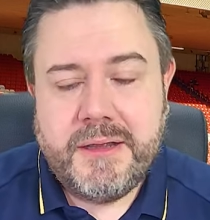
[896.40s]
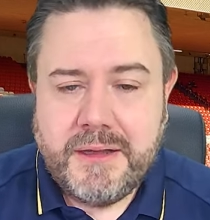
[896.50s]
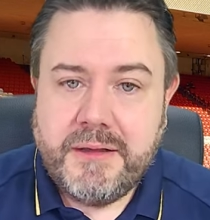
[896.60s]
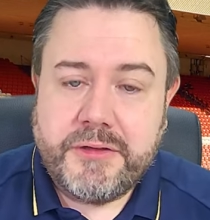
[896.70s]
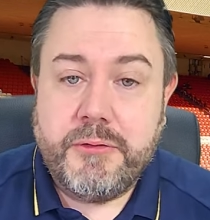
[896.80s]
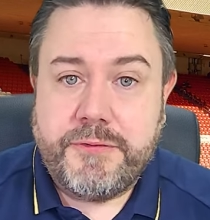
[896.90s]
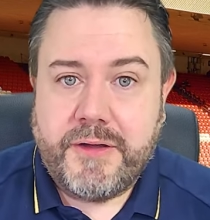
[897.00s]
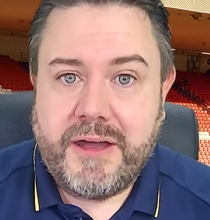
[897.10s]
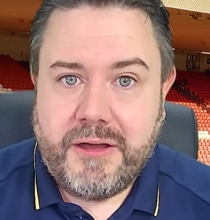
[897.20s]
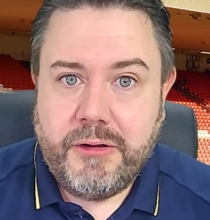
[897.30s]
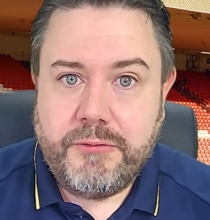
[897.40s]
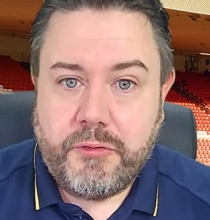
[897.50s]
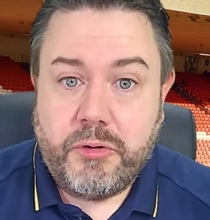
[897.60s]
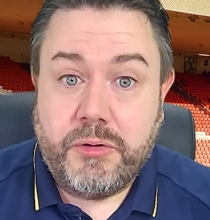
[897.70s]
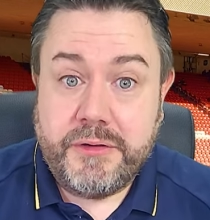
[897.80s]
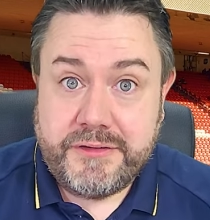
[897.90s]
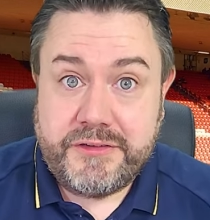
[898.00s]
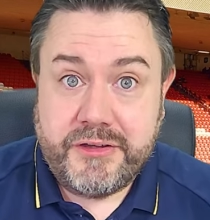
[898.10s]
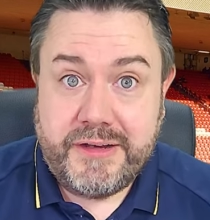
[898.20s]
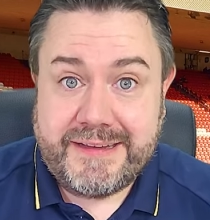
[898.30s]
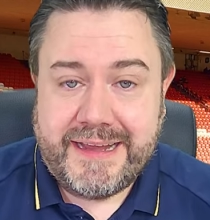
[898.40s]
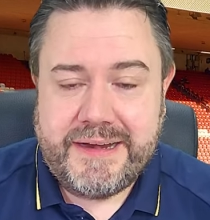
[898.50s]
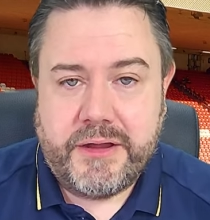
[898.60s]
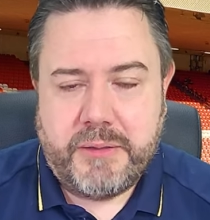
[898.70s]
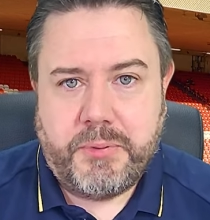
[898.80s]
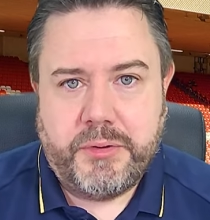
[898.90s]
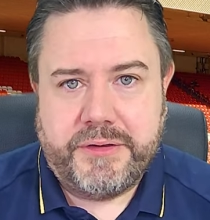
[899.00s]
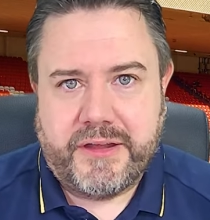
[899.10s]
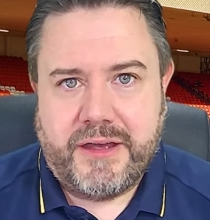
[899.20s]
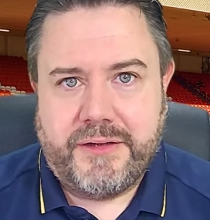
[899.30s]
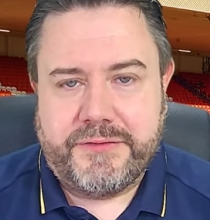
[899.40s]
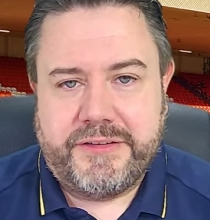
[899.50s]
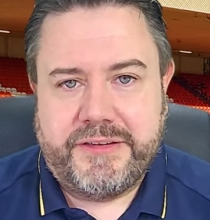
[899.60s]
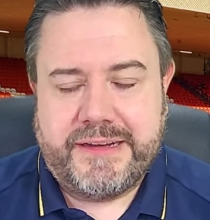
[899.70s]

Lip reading: So far, overall, you'd certainly take 9 points after six